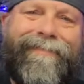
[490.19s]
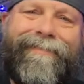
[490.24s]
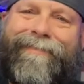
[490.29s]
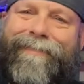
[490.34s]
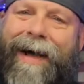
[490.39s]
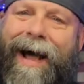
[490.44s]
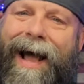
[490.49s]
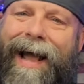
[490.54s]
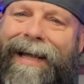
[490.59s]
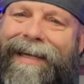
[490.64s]

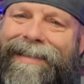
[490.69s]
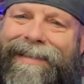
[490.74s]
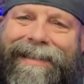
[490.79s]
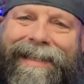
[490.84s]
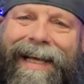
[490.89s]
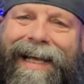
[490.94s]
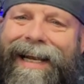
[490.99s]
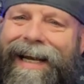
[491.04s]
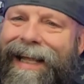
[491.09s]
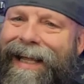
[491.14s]
Mike,
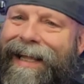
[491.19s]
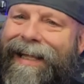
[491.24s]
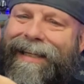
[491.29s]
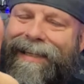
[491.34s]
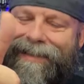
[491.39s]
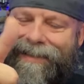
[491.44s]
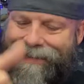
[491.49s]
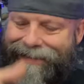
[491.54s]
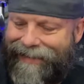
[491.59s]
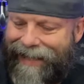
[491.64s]
Jenny,
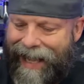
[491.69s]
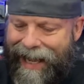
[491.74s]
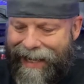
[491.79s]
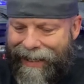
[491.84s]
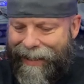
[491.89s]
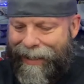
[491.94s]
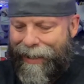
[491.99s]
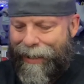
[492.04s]
thank